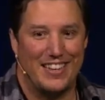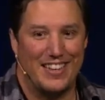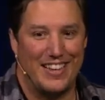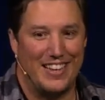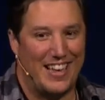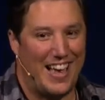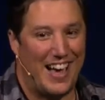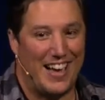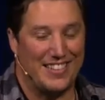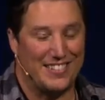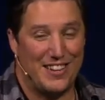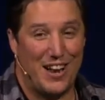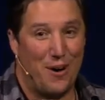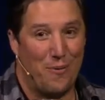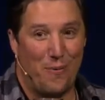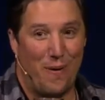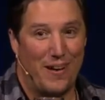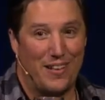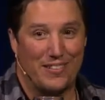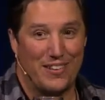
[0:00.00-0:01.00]
Yeah, it's
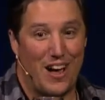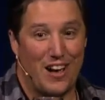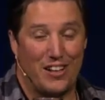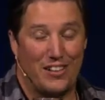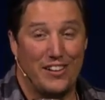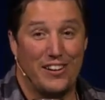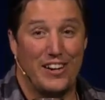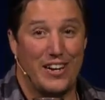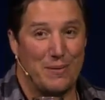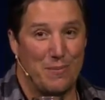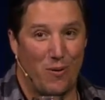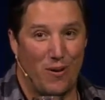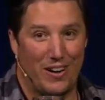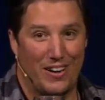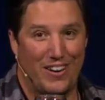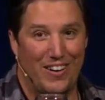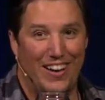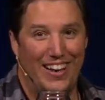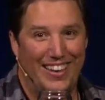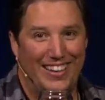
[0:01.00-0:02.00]
not clear anymore.
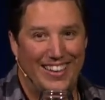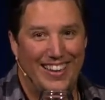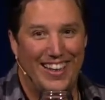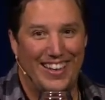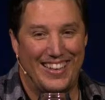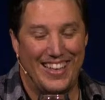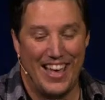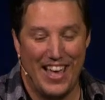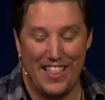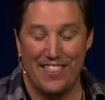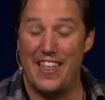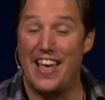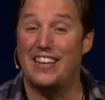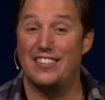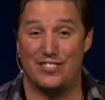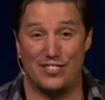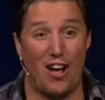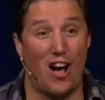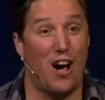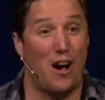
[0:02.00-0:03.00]
Go ahead. Like they
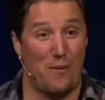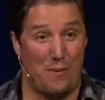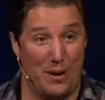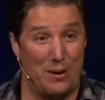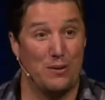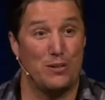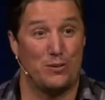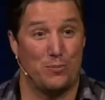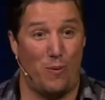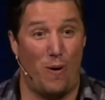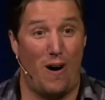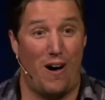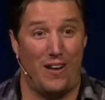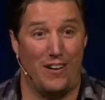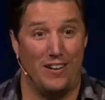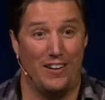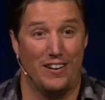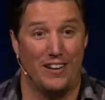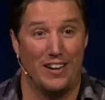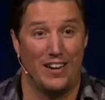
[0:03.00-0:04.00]
saw it when it was
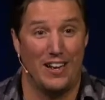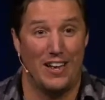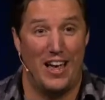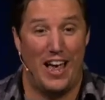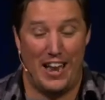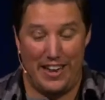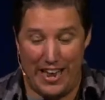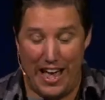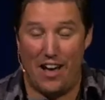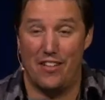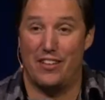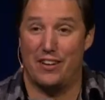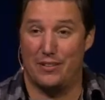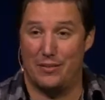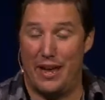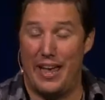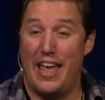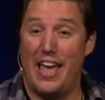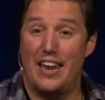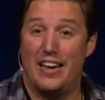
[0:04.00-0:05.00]
water, and now they're
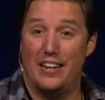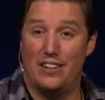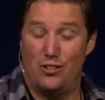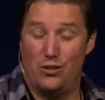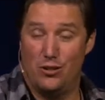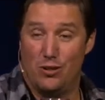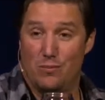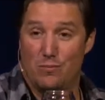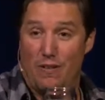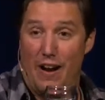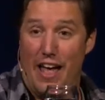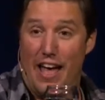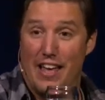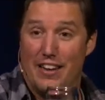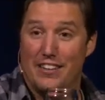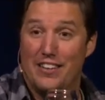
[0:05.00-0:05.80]
handing it to him red.